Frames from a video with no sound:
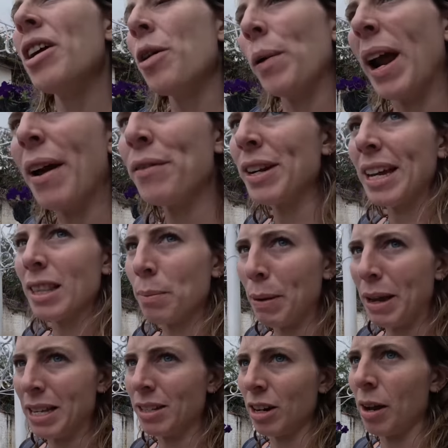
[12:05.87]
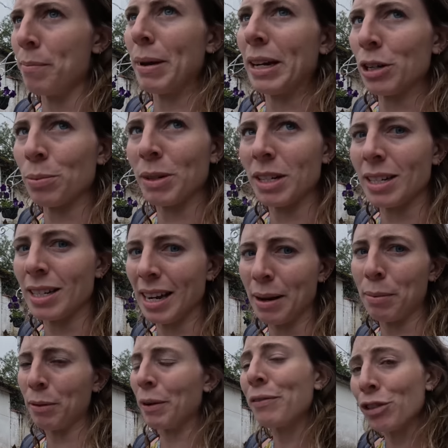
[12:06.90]
we haven't had the best time management today
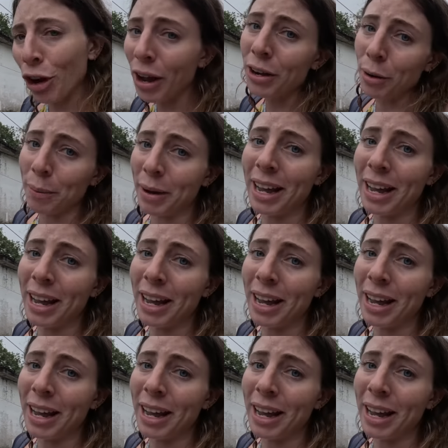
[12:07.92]
but we've tried our